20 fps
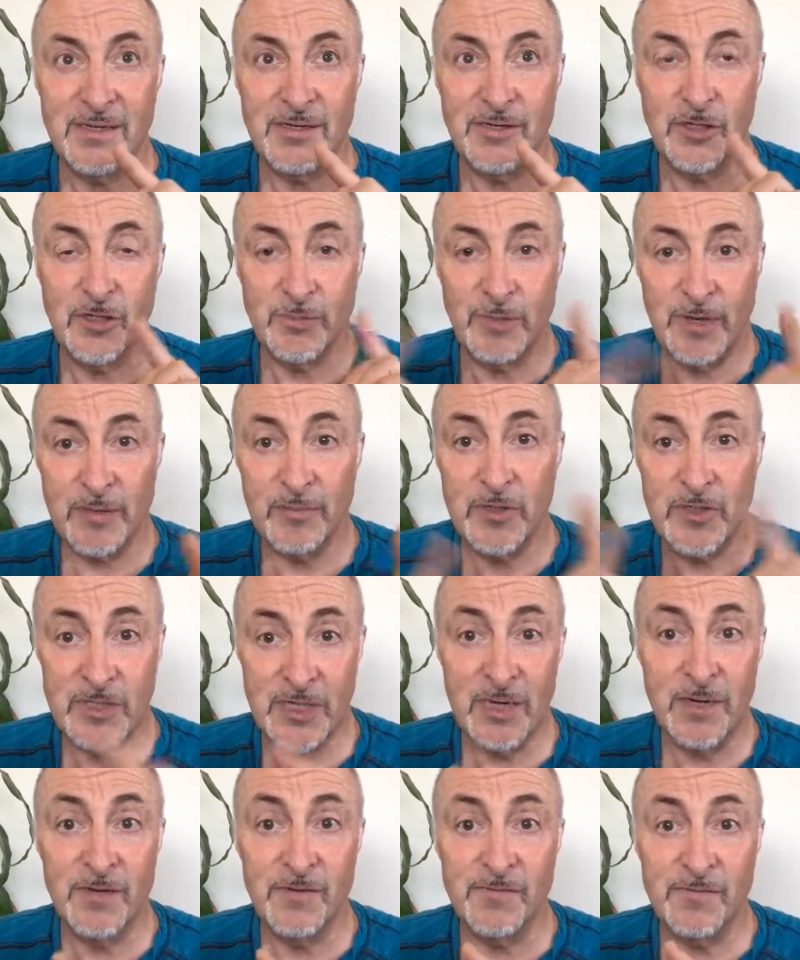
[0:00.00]
you should blame
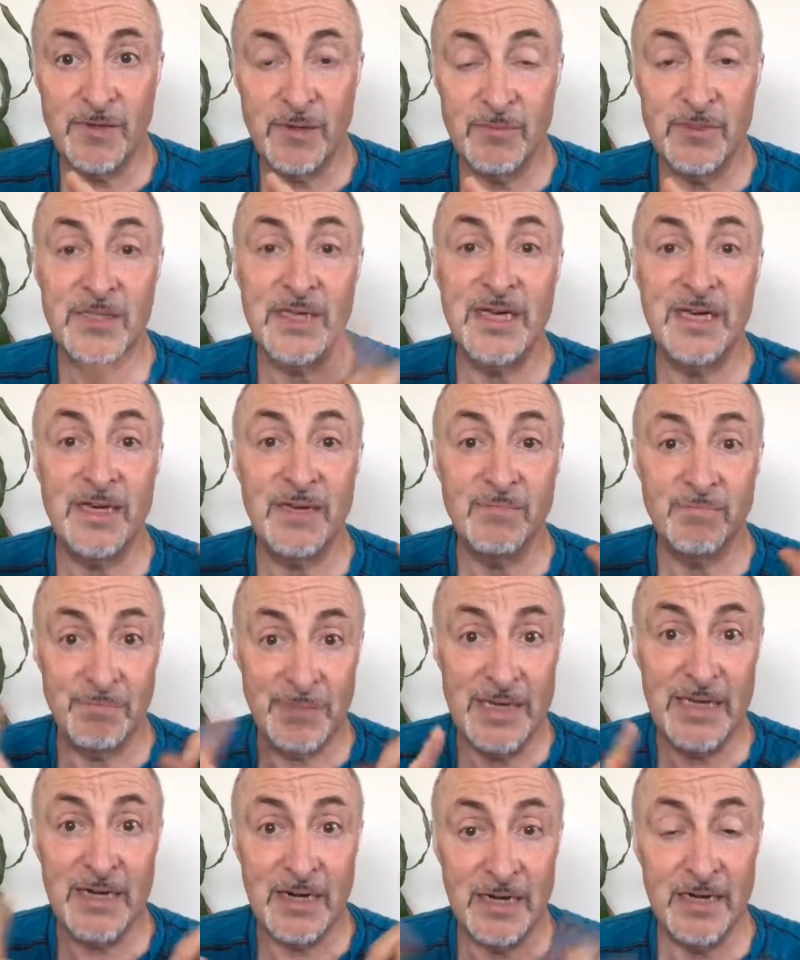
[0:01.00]
yourself. I'm saying
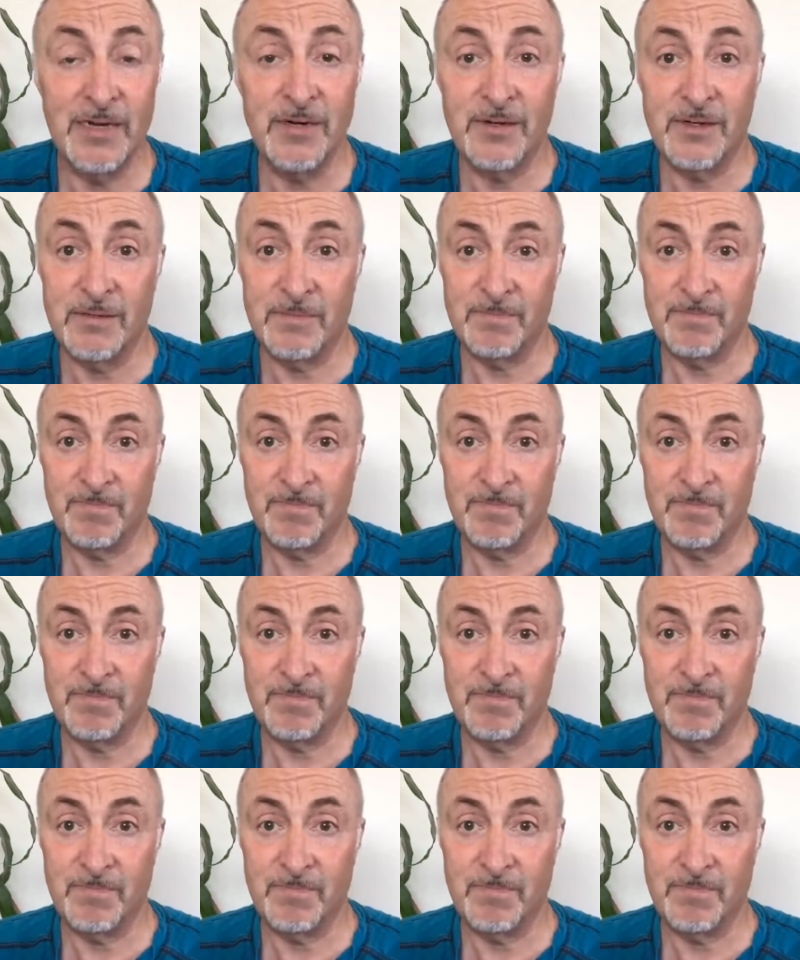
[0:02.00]
be clearer.